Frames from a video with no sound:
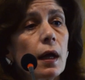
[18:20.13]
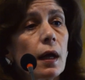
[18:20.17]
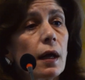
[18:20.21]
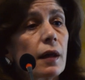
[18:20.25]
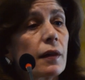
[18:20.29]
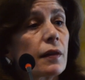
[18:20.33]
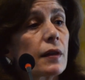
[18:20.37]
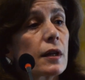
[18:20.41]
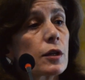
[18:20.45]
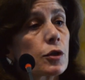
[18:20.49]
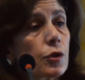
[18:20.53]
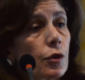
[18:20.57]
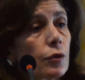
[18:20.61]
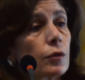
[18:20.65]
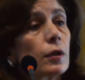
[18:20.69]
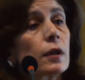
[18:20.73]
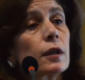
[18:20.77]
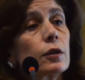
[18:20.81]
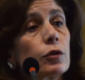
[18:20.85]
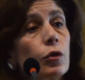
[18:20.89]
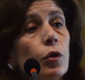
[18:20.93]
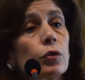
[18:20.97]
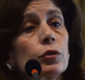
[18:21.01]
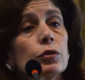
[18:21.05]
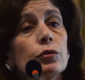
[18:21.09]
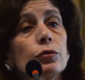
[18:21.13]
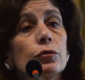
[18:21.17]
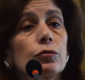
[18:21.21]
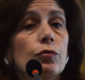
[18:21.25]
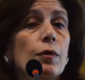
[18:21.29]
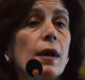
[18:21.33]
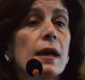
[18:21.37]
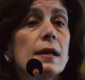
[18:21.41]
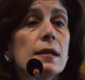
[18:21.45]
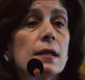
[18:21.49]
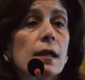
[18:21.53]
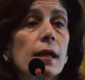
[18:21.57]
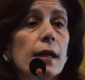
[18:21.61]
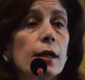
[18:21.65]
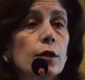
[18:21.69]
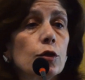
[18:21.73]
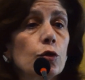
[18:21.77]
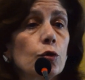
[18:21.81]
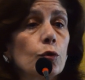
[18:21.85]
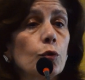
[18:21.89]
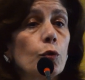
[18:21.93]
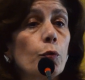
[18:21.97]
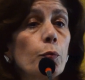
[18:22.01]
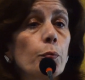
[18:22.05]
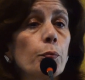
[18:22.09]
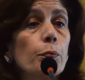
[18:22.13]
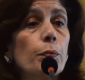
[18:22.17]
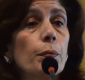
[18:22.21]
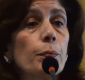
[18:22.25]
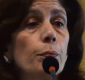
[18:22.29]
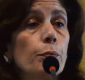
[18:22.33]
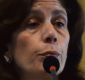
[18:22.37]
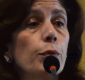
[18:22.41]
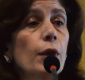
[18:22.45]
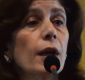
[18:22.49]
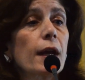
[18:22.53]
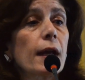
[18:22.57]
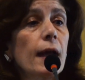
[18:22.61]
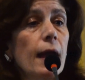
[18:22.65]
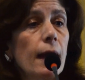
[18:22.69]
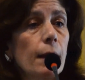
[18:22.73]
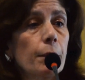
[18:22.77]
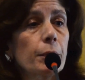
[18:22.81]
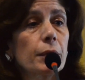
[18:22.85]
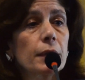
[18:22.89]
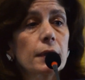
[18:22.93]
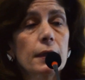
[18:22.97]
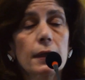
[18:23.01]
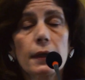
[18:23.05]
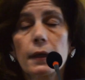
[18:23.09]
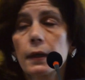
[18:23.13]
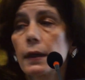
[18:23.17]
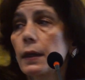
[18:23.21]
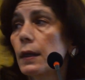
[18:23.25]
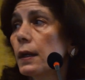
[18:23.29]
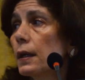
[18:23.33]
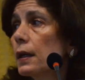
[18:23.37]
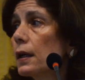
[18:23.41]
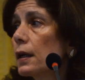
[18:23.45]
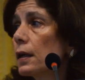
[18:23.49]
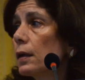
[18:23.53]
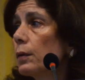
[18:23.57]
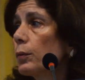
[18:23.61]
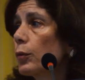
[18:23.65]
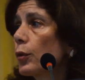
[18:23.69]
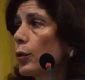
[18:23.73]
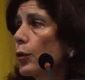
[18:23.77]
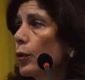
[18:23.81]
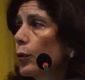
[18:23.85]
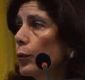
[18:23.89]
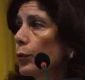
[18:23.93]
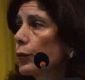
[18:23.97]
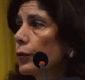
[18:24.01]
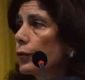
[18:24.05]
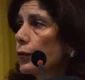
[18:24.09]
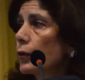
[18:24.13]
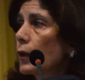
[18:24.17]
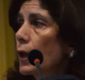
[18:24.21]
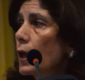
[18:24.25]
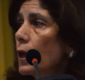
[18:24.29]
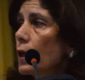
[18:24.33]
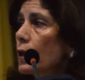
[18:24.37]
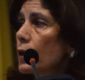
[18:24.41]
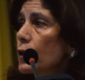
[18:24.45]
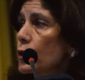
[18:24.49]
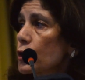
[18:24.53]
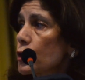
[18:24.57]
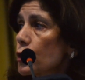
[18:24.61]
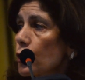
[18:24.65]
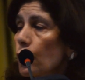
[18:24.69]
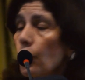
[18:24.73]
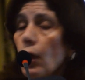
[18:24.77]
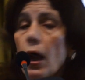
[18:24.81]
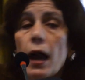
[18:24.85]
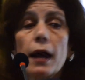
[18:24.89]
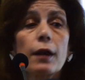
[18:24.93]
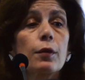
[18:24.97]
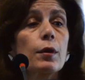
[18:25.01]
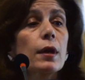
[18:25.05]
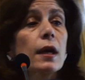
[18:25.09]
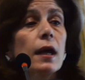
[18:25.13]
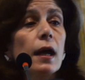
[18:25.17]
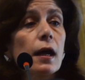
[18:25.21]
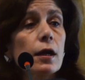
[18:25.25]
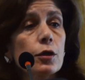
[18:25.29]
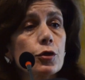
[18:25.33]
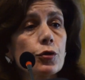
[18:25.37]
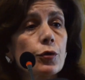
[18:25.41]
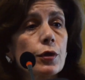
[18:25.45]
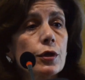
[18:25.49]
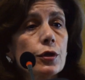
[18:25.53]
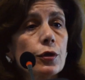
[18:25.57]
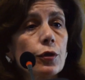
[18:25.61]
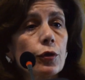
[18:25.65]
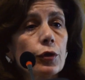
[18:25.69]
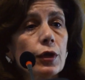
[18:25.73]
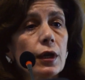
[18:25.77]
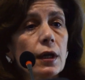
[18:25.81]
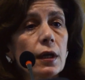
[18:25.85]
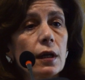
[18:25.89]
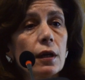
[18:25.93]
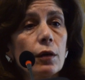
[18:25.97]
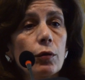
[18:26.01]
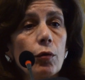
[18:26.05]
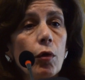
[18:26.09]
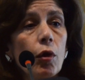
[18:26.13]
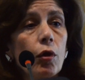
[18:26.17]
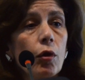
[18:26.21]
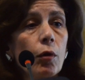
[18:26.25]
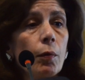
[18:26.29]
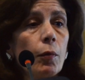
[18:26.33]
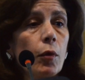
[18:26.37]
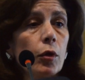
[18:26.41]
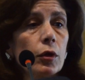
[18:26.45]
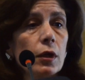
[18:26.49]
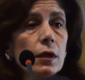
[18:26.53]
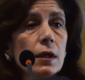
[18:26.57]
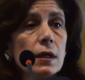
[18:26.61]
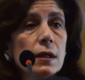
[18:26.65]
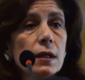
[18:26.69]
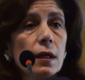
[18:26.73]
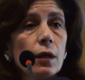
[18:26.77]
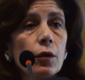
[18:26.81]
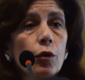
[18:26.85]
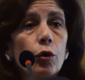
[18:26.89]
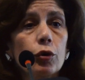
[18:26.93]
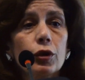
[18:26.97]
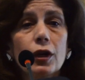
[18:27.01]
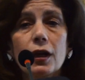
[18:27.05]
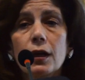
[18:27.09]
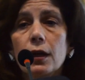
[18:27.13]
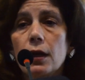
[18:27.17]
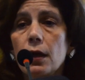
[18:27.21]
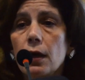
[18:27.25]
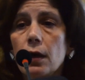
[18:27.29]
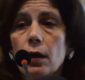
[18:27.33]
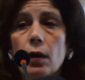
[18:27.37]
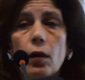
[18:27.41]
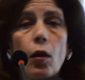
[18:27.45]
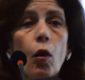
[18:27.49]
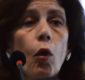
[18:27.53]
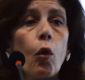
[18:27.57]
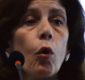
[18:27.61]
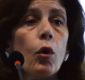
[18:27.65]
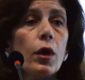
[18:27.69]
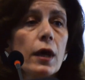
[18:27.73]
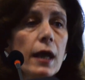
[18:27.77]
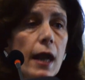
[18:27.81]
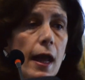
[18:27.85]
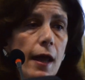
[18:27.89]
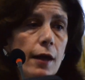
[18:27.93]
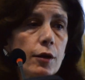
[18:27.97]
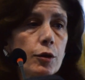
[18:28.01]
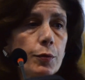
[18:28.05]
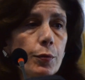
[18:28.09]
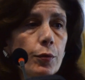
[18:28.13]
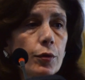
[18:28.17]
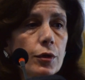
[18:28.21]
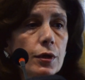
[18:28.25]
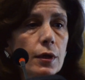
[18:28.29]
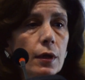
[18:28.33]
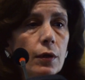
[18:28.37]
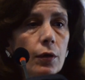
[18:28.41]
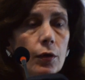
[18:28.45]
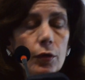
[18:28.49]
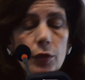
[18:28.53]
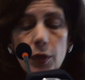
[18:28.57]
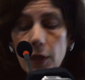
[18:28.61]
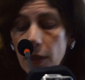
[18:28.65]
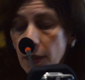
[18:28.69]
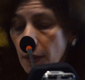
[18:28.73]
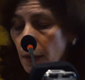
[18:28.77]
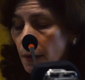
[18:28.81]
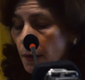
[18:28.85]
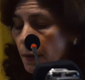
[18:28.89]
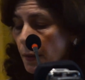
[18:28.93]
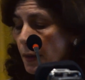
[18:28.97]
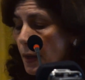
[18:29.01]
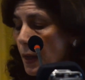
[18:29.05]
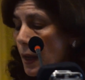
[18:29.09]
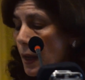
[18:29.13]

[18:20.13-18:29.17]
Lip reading: They certainly don't translate to per capita income growth. So agriculture is not here, raw commodities are not here, oil exports are not here.